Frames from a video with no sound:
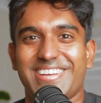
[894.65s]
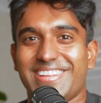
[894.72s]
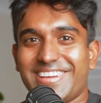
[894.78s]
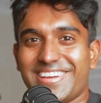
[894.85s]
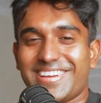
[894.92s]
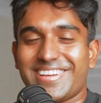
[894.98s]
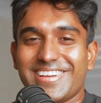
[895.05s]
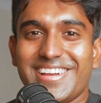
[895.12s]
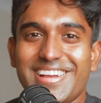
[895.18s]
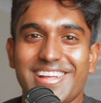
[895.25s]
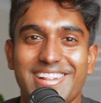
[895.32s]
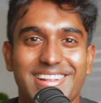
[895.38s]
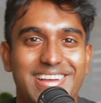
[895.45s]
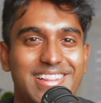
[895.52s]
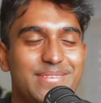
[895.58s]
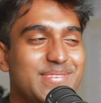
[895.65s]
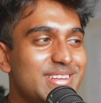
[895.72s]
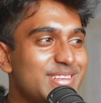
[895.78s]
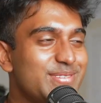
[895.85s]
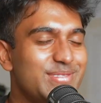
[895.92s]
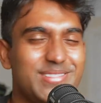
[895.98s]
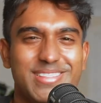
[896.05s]
Like let me
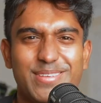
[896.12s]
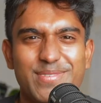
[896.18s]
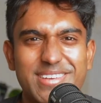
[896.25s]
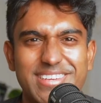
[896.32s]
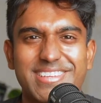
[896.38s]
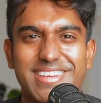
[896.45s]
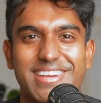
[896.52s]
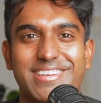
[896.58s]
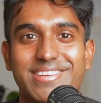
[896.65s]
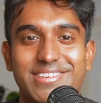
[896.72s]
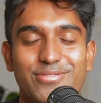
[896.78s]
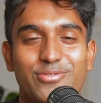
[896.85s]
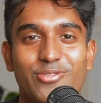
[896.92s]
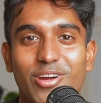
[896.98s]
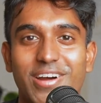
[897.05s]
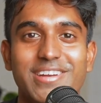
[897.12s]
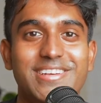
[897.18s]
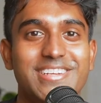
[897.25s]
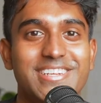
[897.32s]
just run,